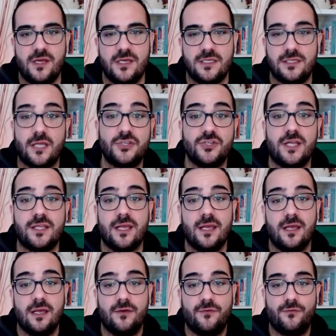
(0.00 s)
such that
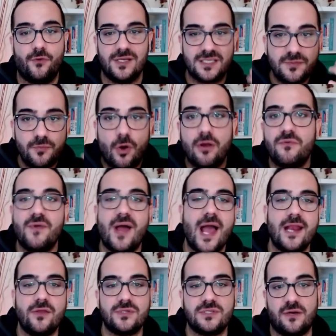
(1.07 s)
for small
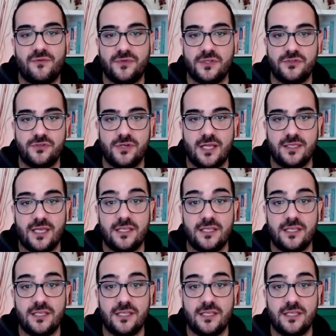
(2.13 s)
values of the trend,